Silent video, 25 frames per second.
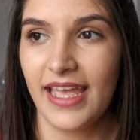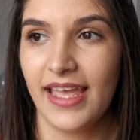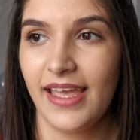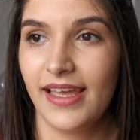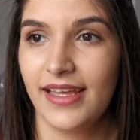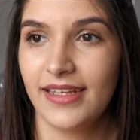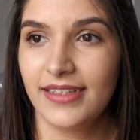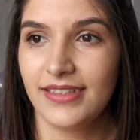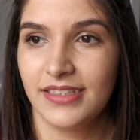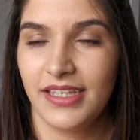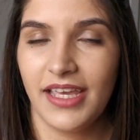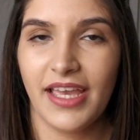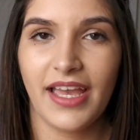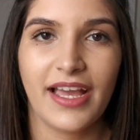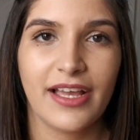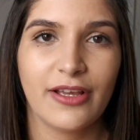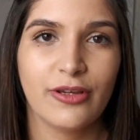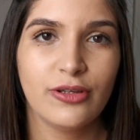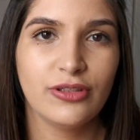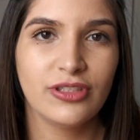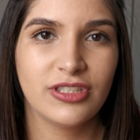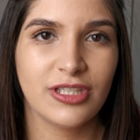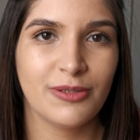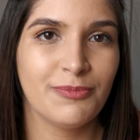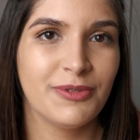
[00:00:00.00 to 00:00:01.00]
And yeah, I
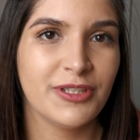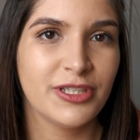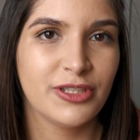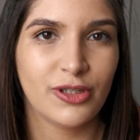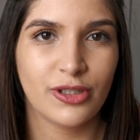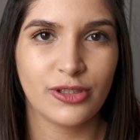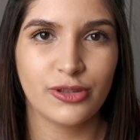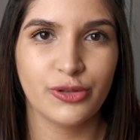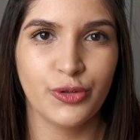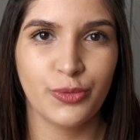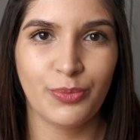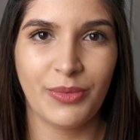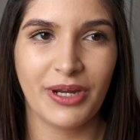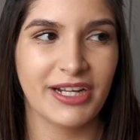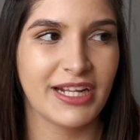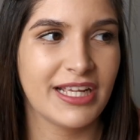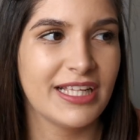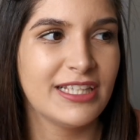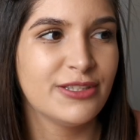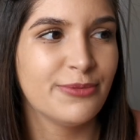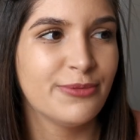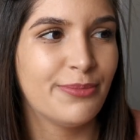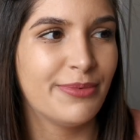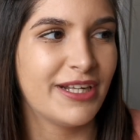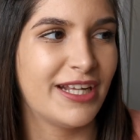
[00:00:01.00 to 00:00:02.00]
could simply not do my
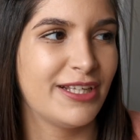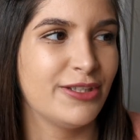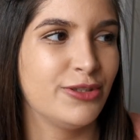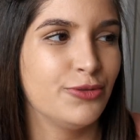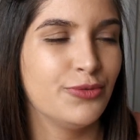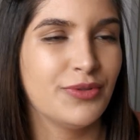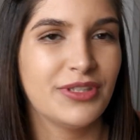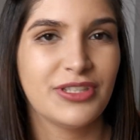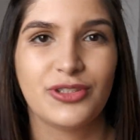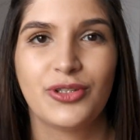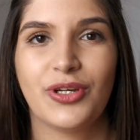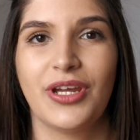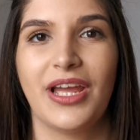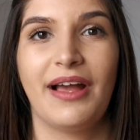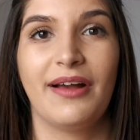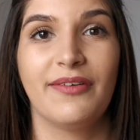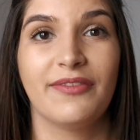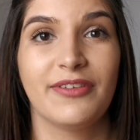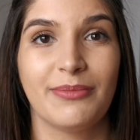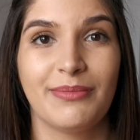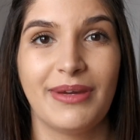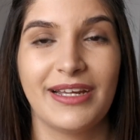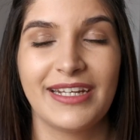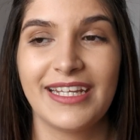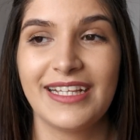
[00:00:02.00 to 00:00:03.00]
nails, but I do enjoy
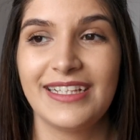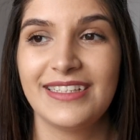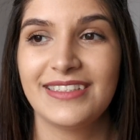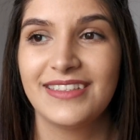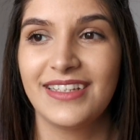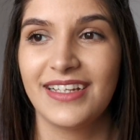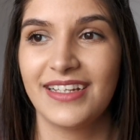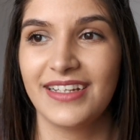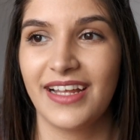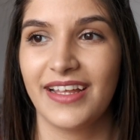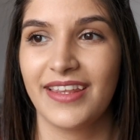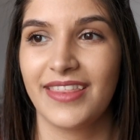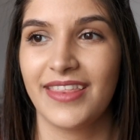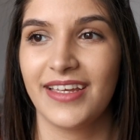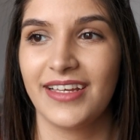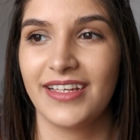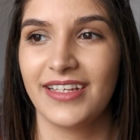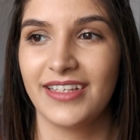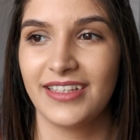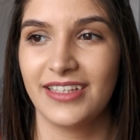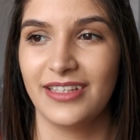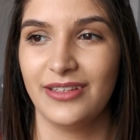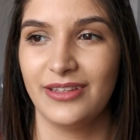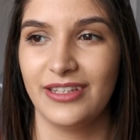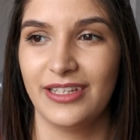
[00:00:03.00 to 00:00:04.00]
having my nails done. I
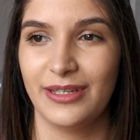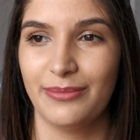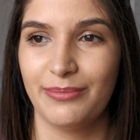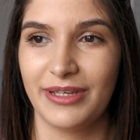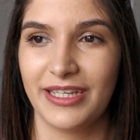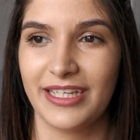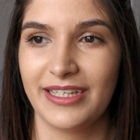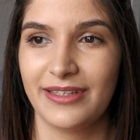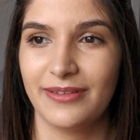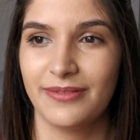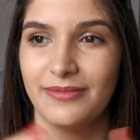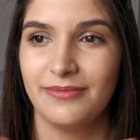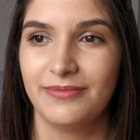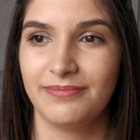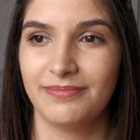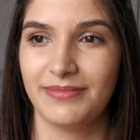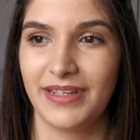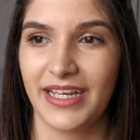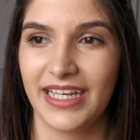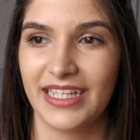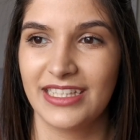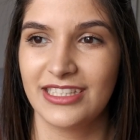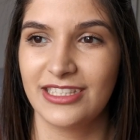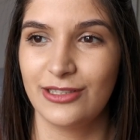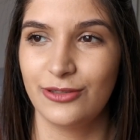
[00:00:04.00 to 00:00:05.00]
think they make
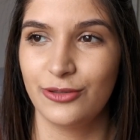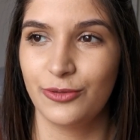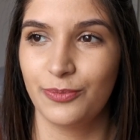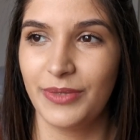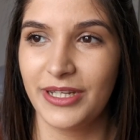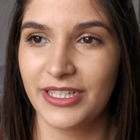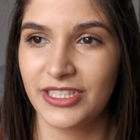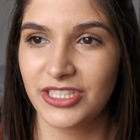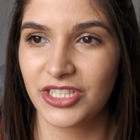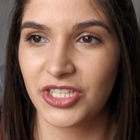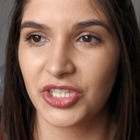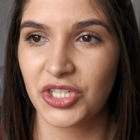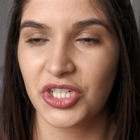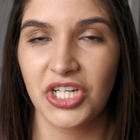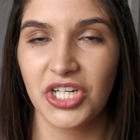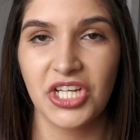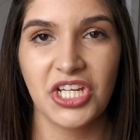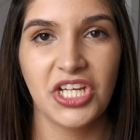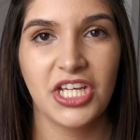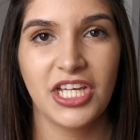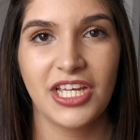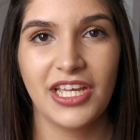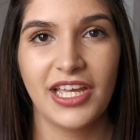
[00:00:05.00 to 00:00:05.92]
my hands look better.